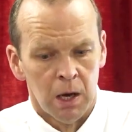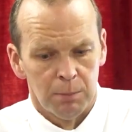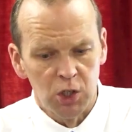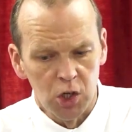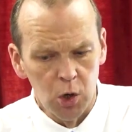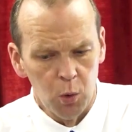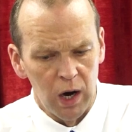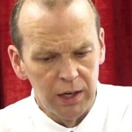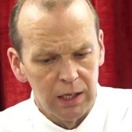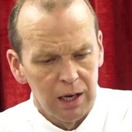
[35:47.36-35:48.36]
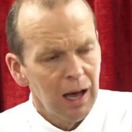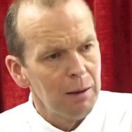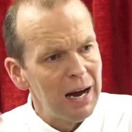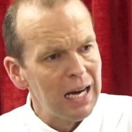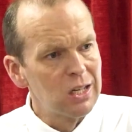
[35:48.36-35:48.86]
But you know what?
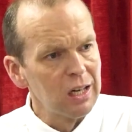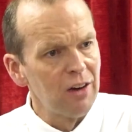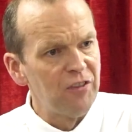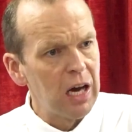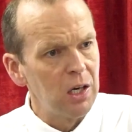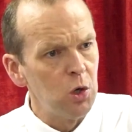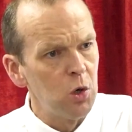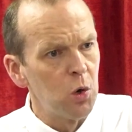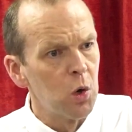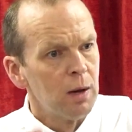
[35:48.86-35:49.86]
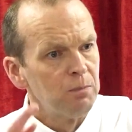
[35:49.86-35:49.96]
Imagine if I knew,